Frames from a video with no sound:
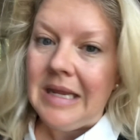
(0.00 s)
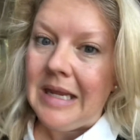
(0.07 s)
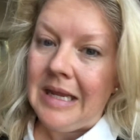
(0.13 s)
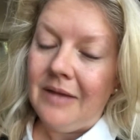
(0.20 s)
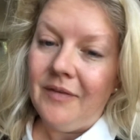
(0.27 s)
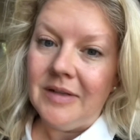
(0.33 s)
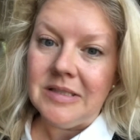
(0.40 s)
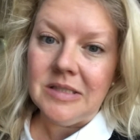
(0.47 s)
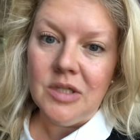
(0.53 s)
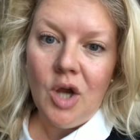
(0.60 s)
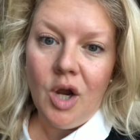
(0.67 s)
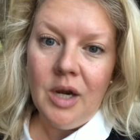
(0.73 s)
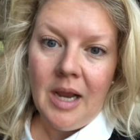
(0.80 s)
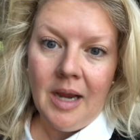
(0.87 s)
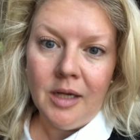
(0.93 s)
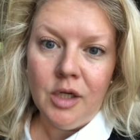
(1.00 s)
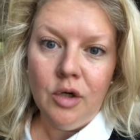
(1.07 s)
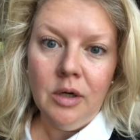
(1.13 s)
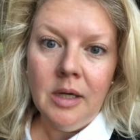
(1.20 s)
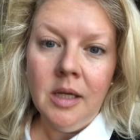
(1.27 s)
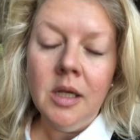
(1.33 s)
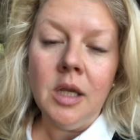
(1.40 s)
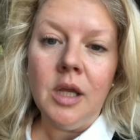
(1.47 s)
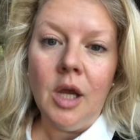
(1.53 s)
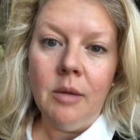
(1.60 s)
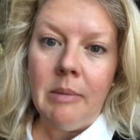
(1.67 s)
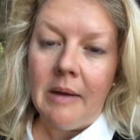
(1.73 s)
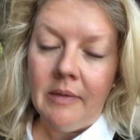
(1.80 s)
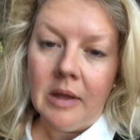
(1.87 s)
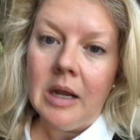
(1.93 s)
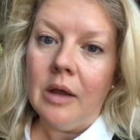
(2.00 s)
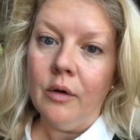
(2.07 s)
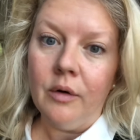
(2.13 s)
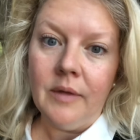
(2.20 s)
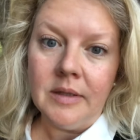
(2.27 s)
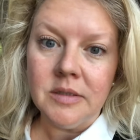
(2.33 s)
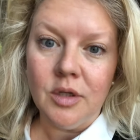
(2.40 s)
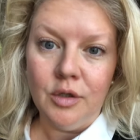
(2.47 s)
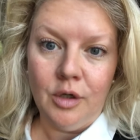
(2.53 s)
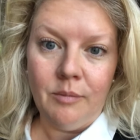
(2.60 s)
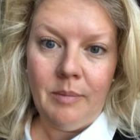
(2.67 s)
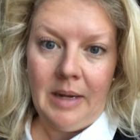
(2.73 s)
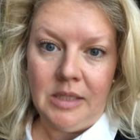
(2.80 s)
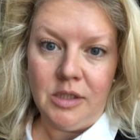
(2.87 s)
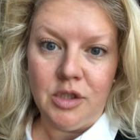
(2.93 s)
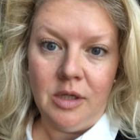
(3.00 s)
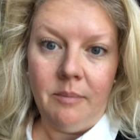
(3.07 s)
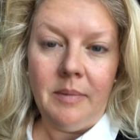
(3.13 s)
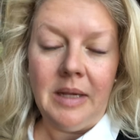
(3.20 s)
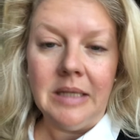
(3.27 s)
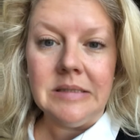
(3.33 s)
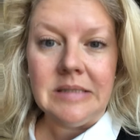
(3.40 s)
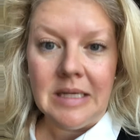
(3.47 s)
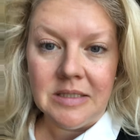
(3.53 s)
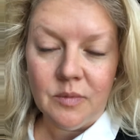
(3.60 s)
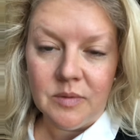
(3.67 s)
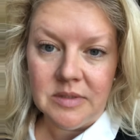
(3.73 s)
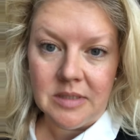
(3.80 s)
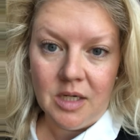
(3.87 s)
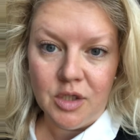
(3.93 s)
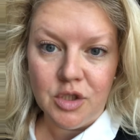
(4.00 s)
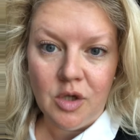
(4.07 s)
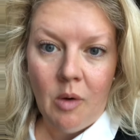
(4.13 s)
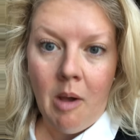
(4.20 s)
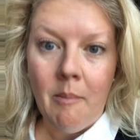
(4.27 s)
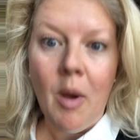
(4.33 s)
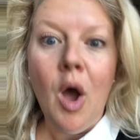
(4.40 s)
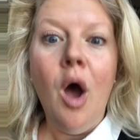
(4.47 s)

If it's not accurate, go by the color that's on your paint chip because that's what's gonna show up.